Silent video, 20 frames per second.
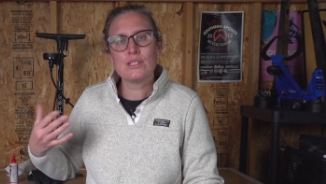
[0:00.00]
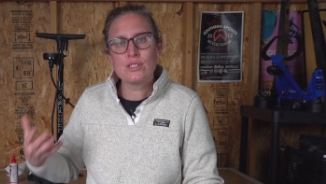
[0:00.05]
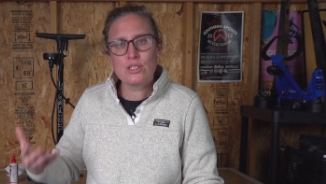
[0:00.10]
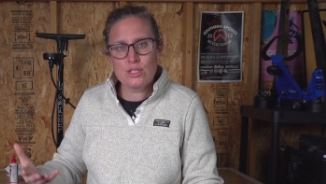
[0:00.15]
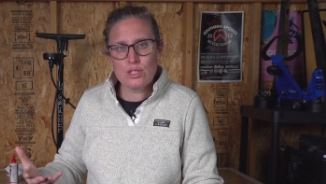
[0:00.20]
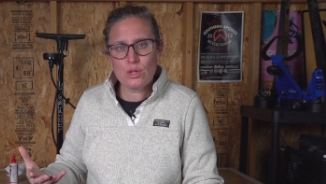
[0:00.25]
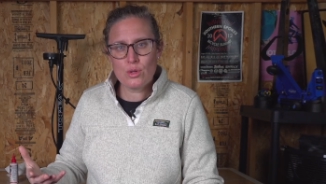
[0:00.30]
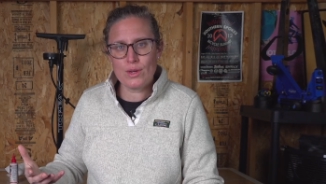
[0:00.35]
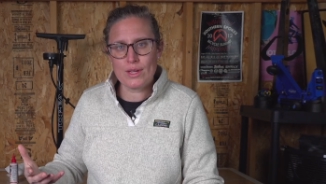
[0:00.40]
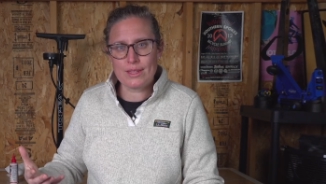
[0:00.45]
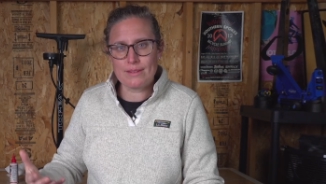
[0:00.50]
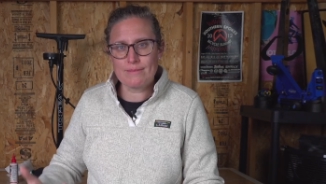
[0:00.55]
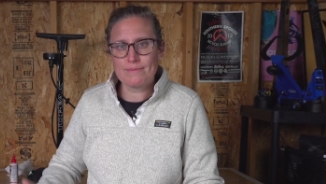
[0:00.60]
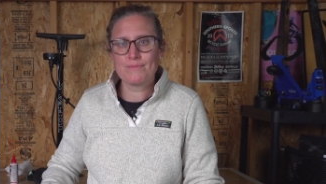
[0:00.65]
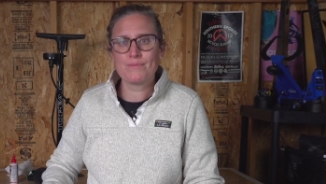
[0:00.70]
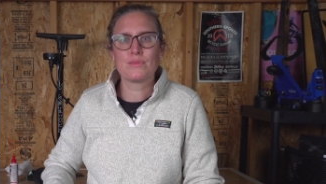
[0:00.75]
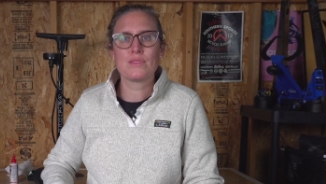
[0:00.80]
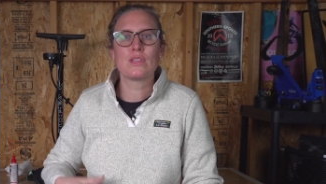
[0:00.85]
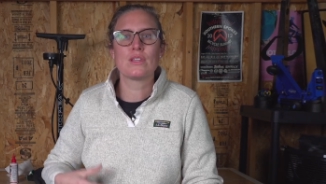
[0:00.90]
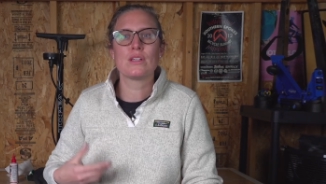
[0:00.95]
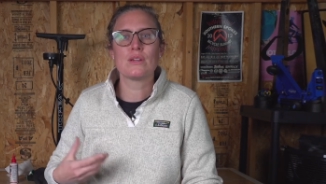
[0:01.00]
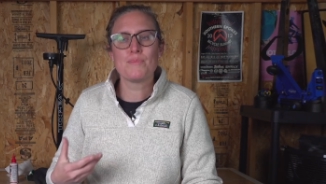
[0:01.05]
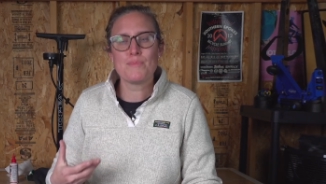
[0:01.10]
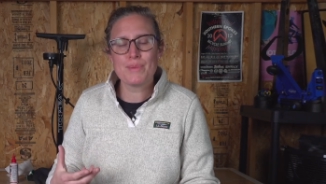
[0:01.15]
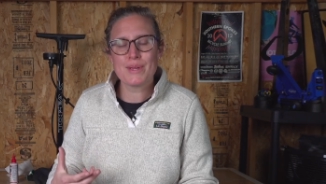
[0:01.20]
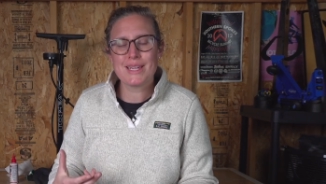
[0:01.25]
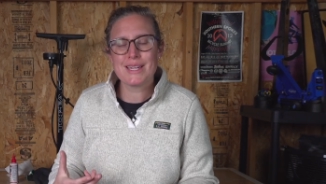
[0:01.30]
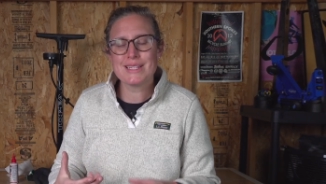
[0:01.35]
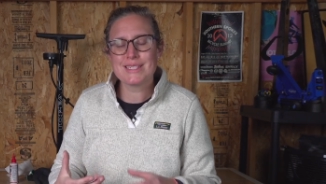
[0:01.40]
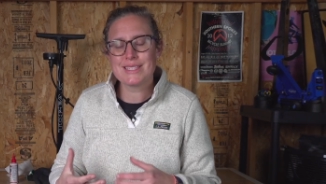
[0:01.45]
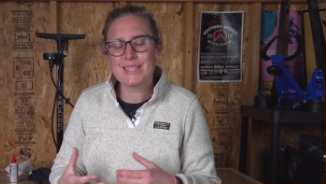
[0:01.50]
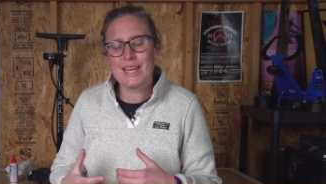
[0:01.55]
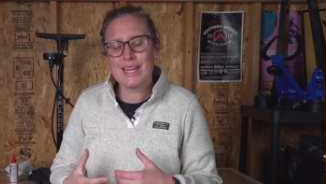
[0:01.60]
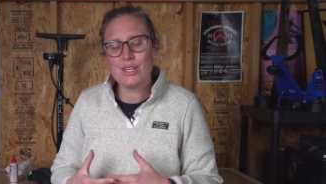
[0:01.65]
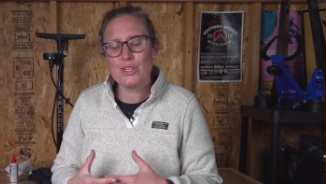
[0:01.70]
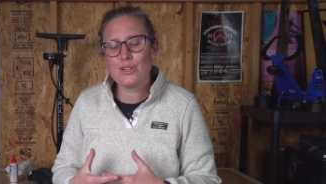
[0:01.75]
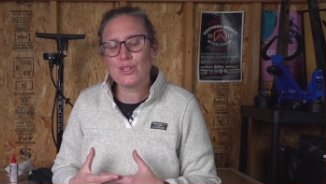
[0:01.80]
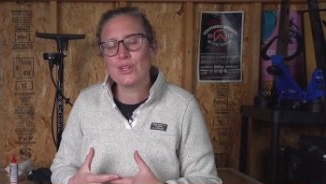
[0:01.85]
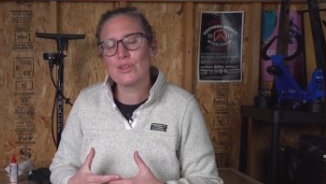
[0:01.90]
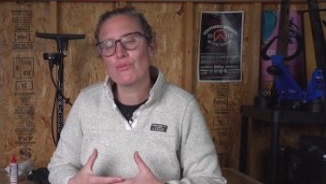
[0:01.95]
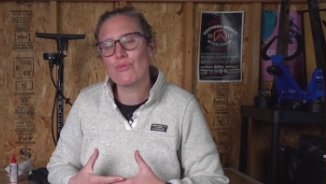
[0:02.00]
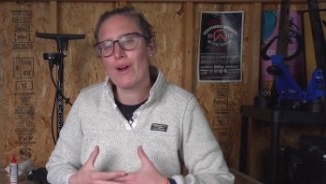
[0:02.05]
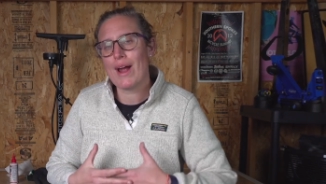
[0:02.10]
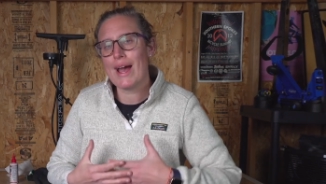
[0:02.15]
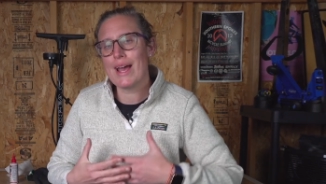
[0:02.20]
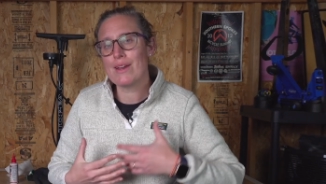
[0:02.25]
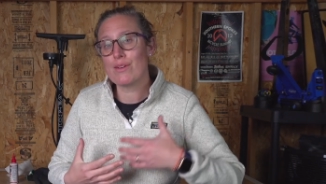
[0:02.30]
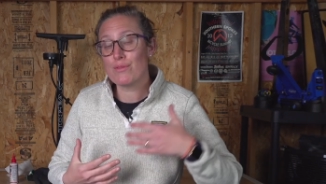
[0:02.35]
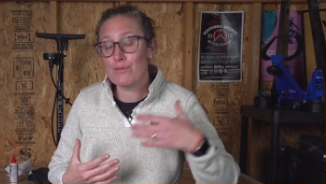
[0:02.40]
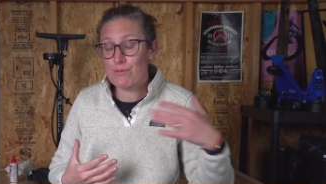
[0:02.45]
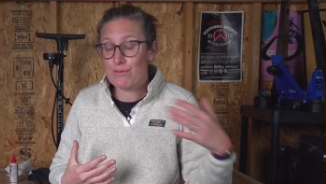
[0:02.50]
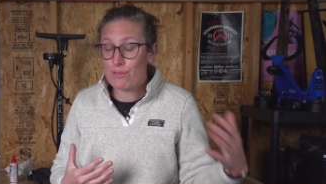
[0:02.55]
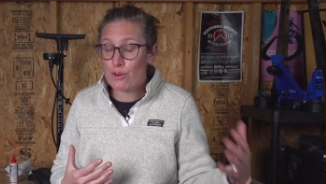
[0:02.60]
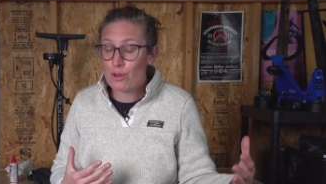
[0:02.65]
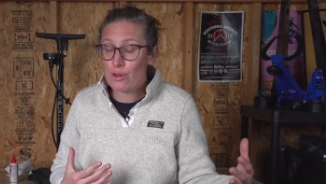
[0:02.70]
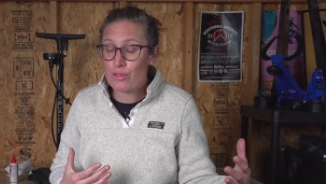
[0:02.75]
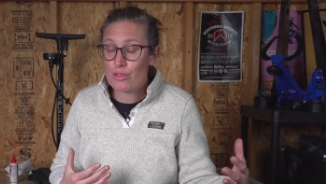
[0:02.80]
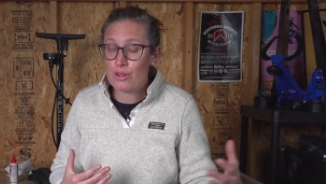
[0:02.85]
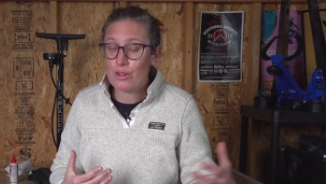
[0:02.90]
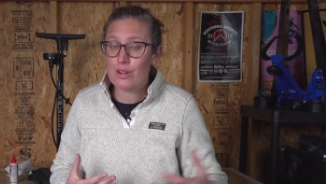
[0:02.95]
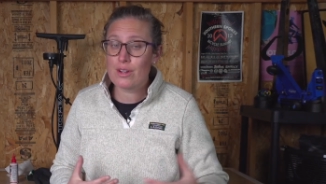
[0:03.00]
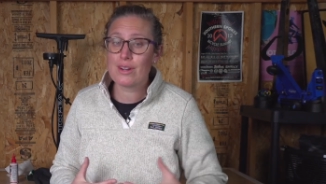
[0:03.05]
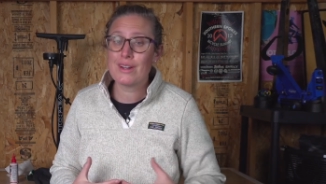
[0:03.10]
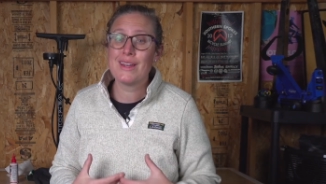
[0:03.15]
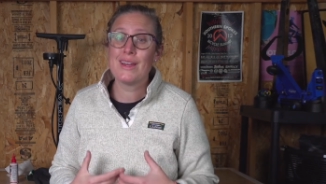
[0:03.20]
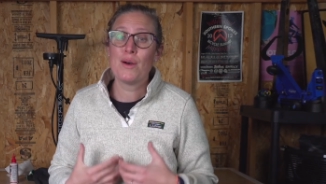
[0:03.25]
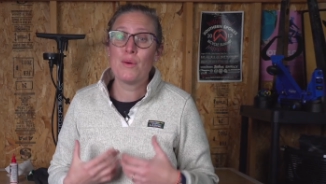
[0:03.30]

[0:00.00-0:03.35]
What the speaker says: do it, because then you can ride further,